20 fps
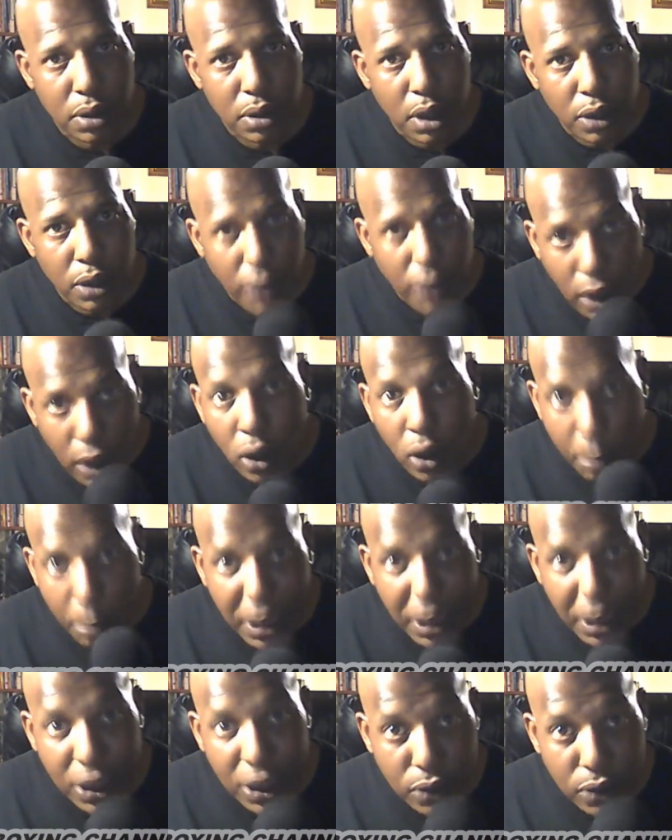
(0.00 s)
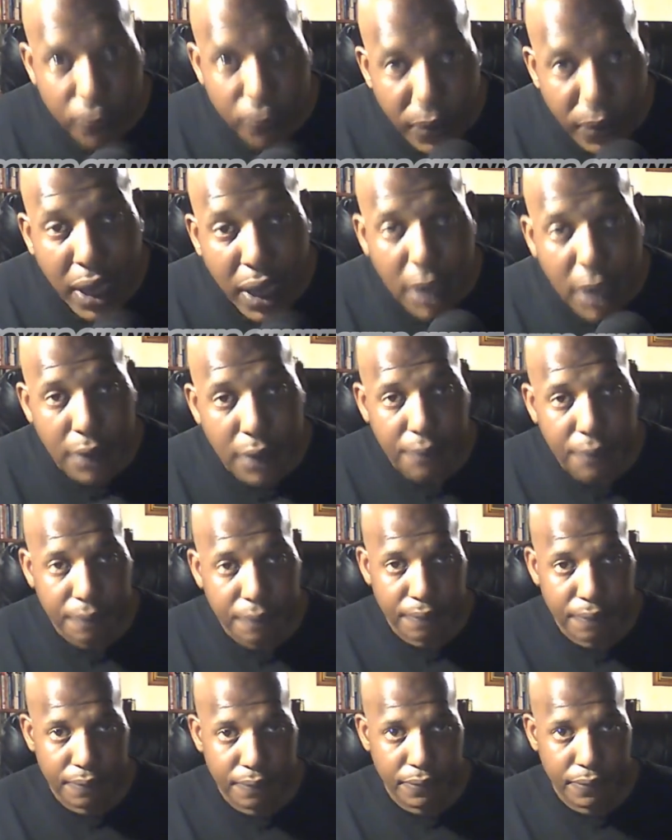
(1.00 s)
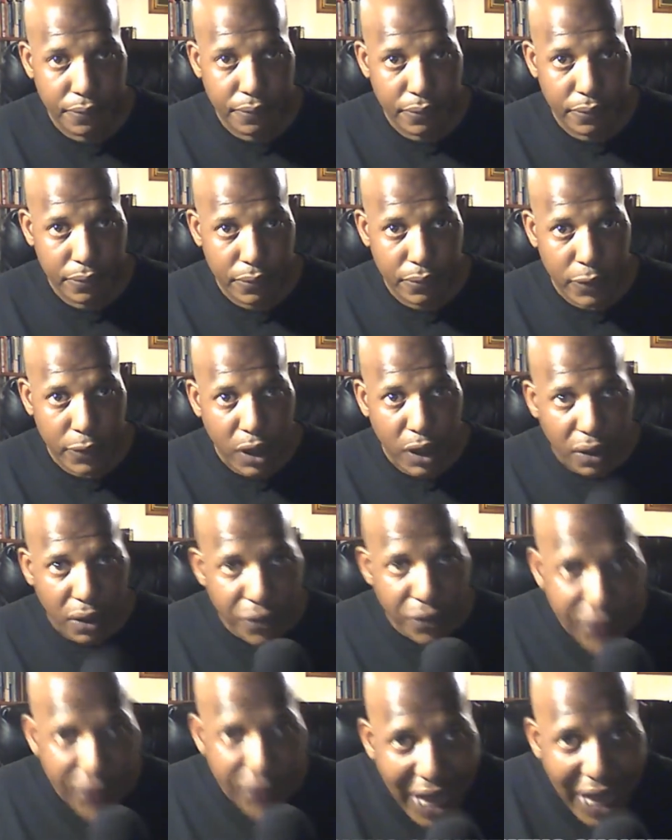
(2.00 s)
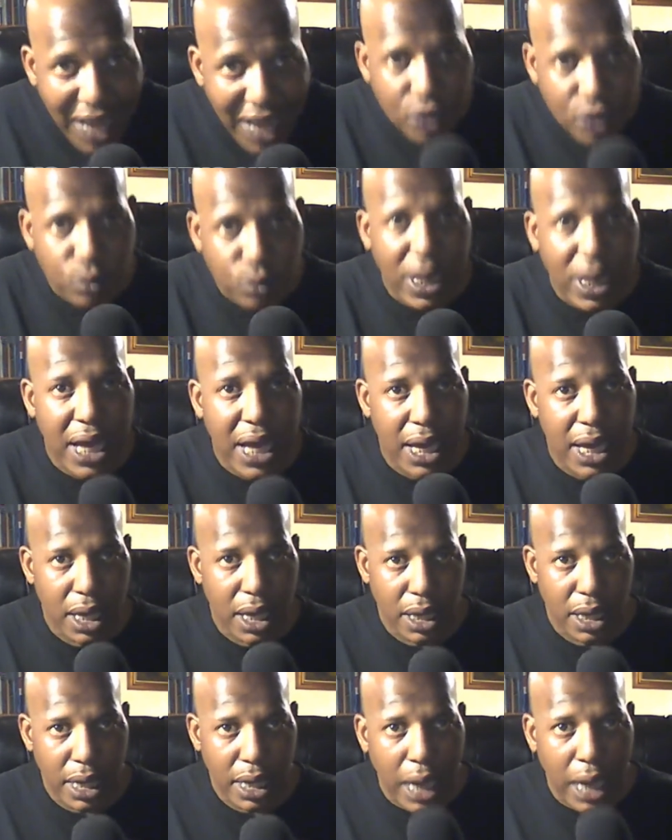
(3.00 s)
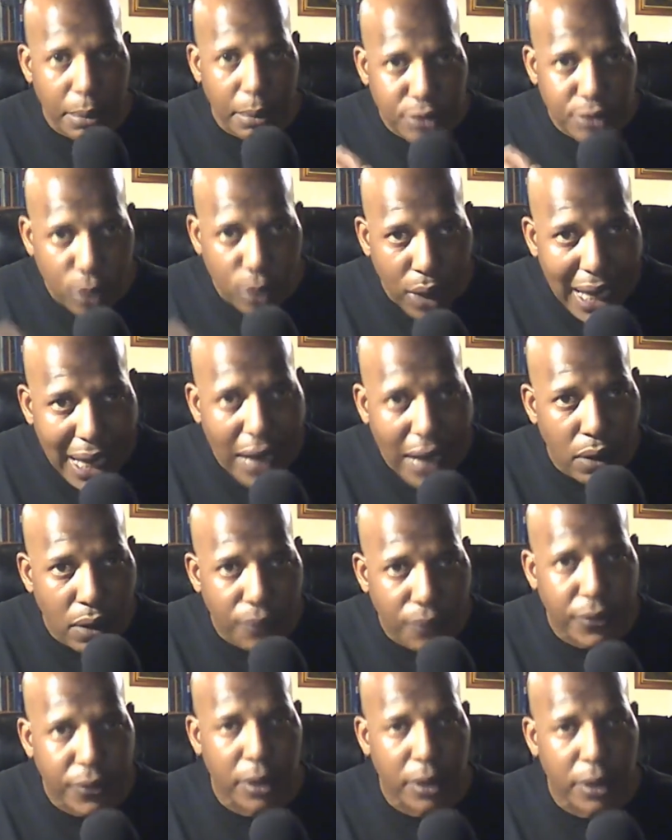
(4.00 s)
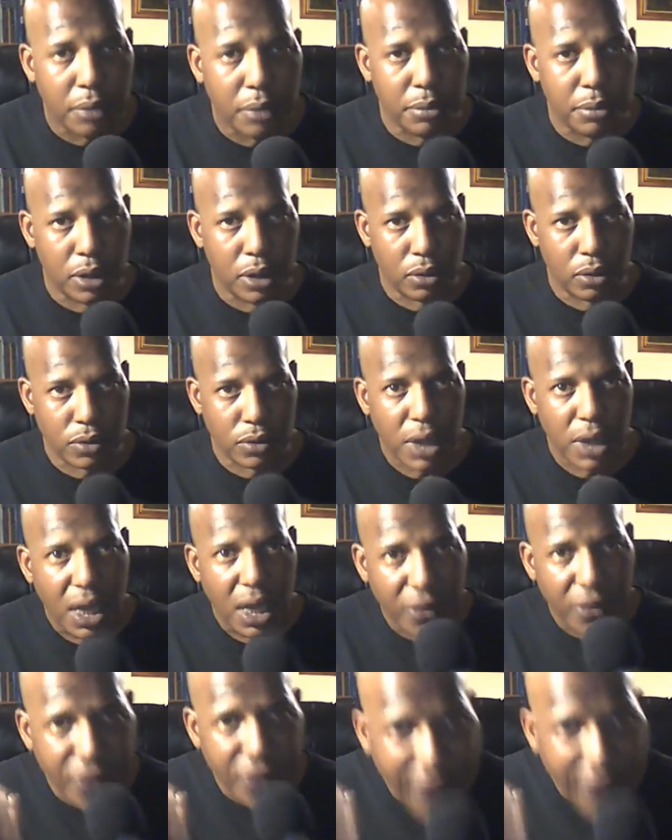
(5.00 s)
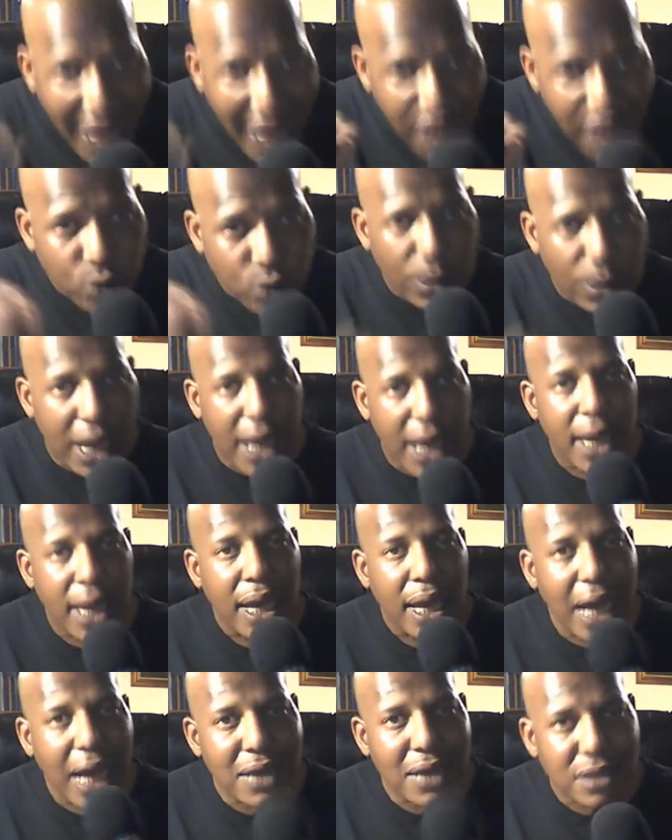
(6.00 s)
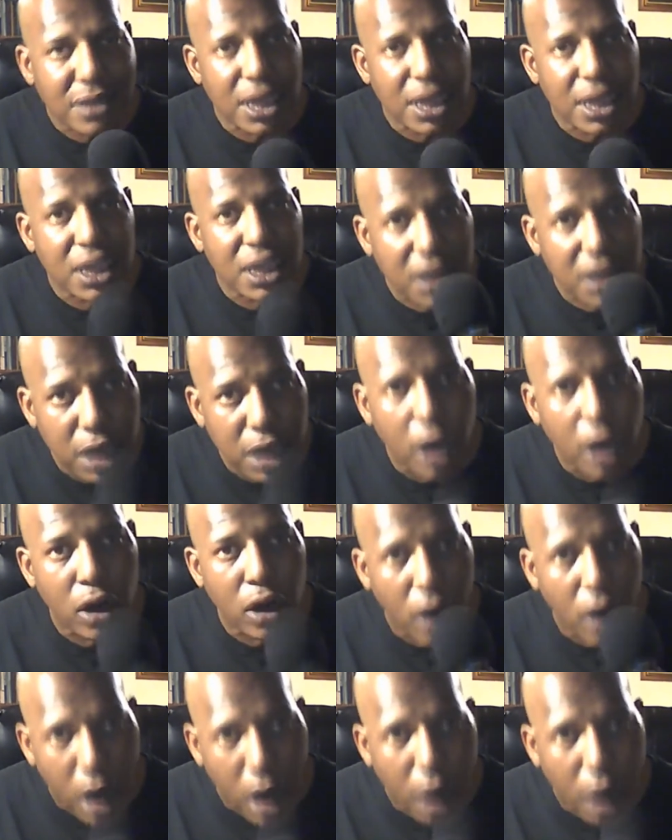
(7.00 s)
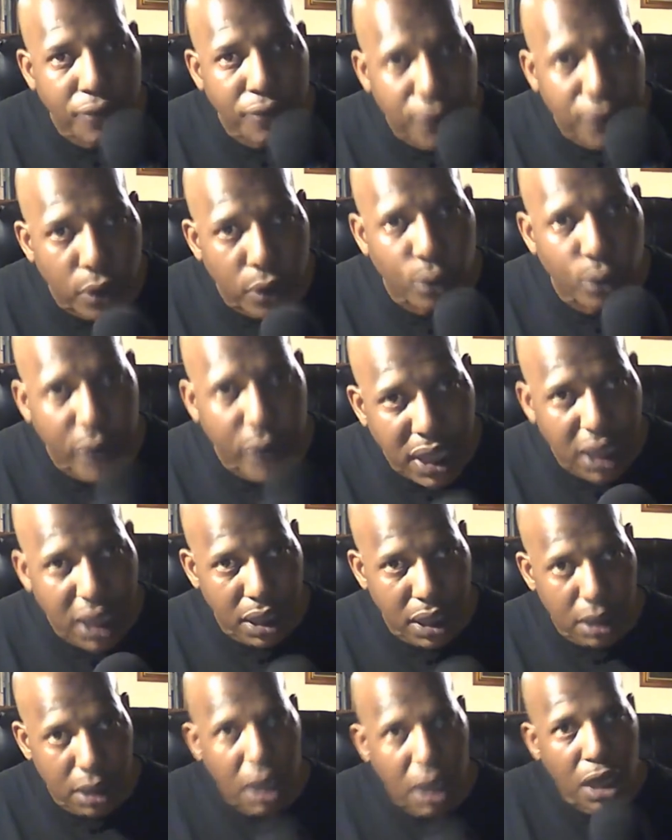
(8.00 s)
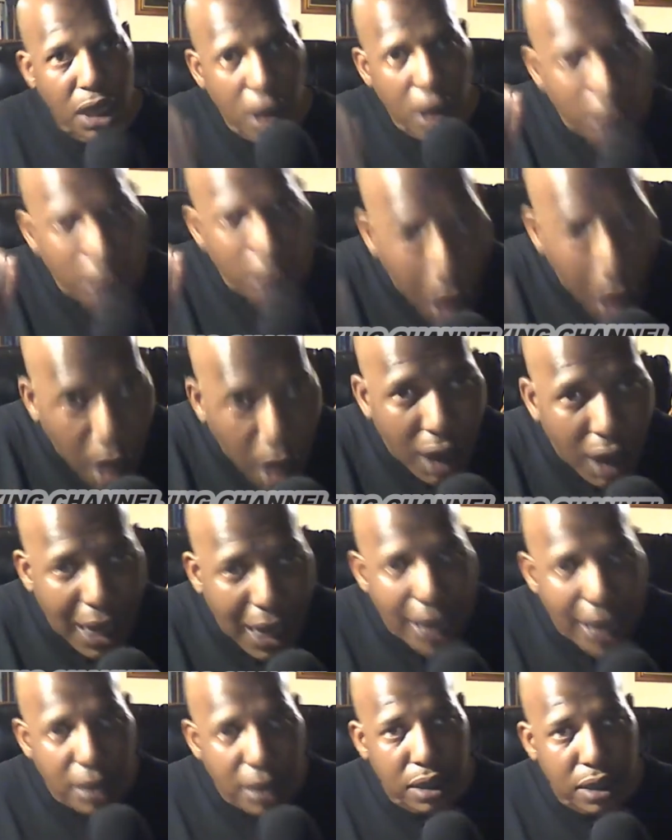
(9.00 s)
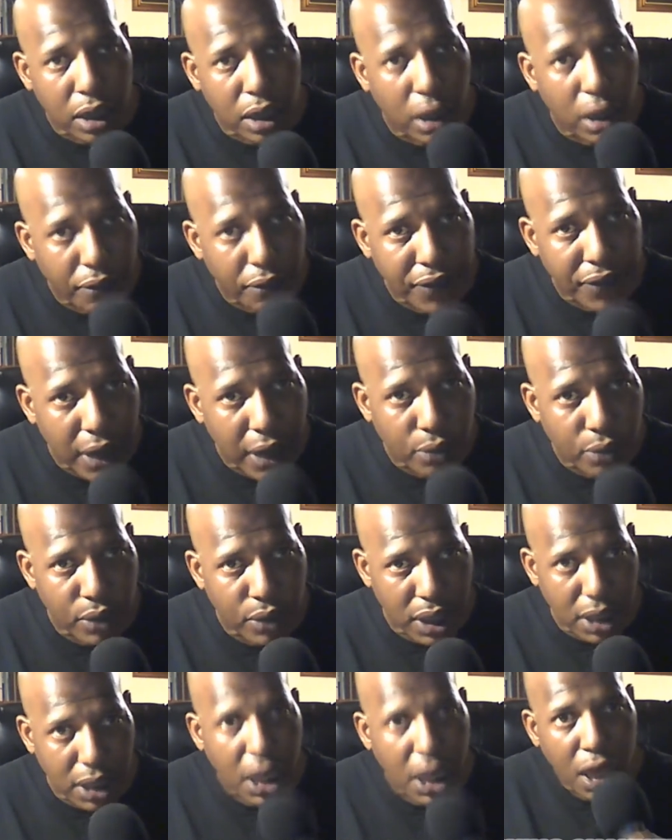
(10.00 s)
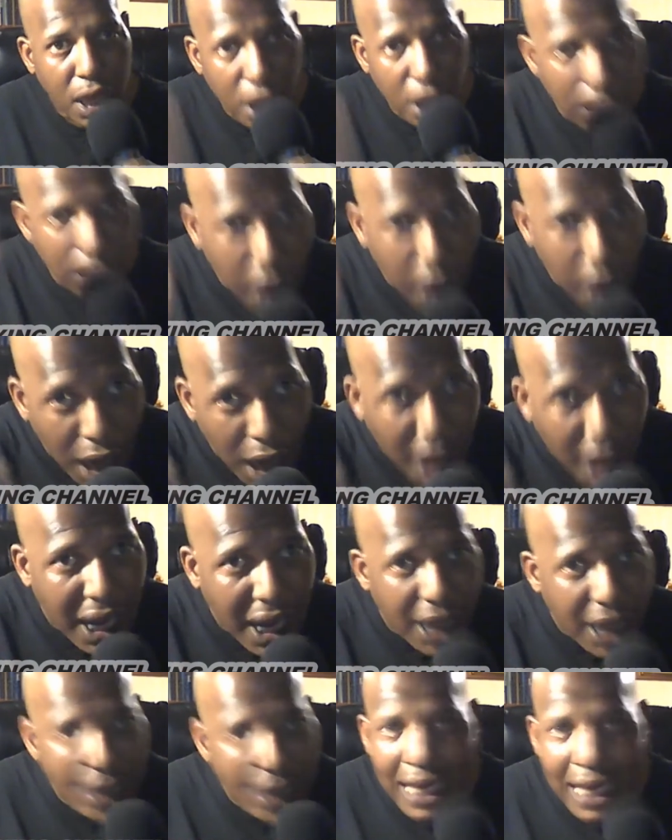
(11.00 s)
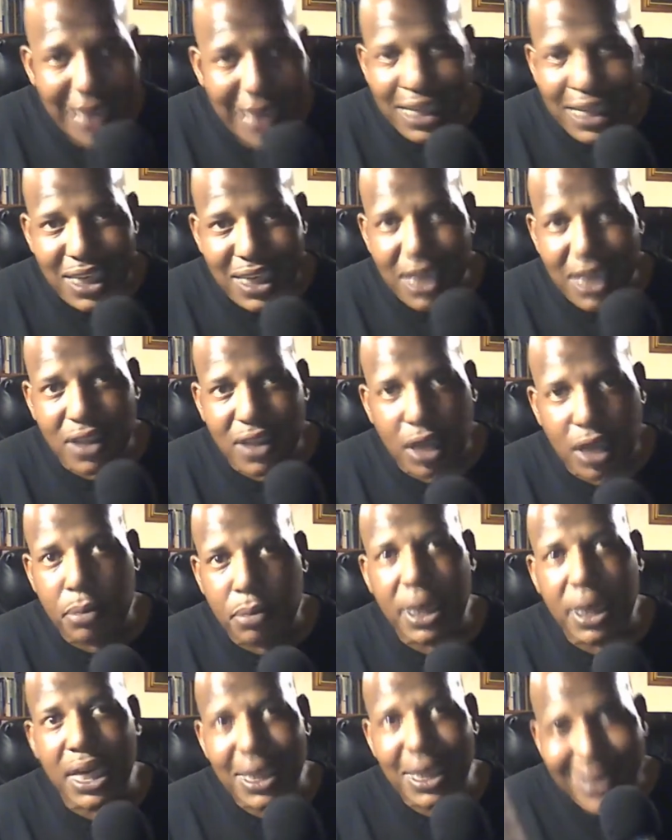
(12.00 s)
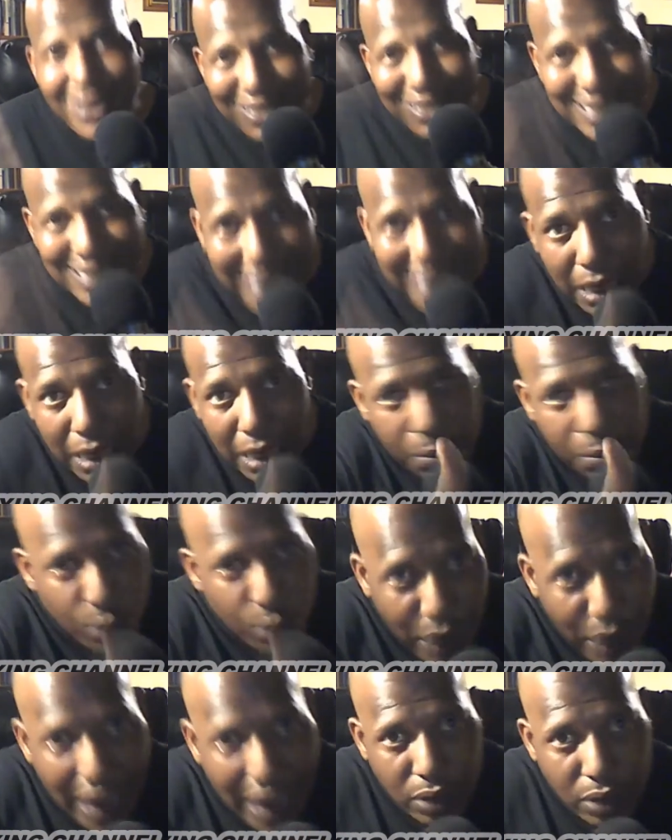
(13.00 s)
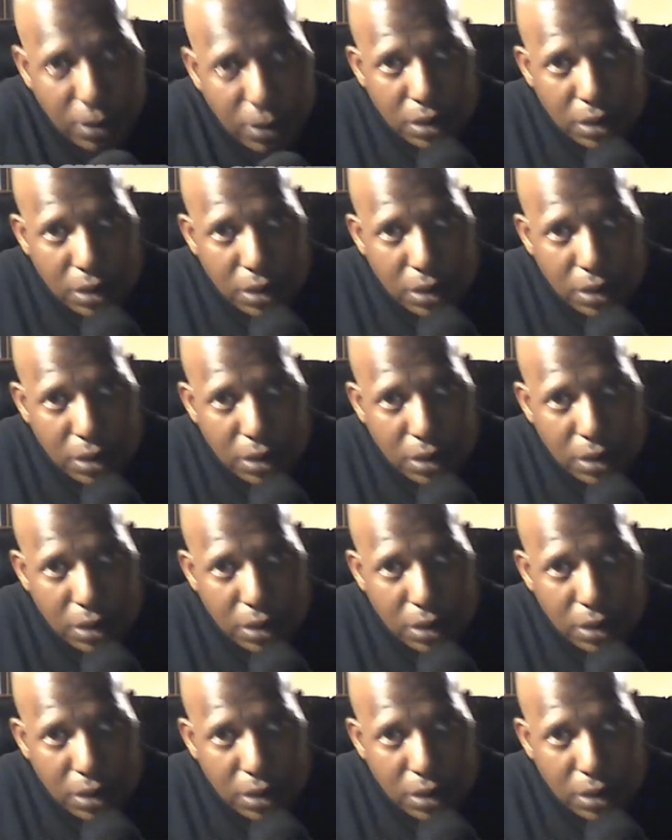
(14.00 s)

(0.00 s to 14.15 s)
They're going to make you fight. That's why I'm so high on fundamentals. That's why I say cut off the ring. Learn how to cut off that ring. Learn how to not to give them a escape route.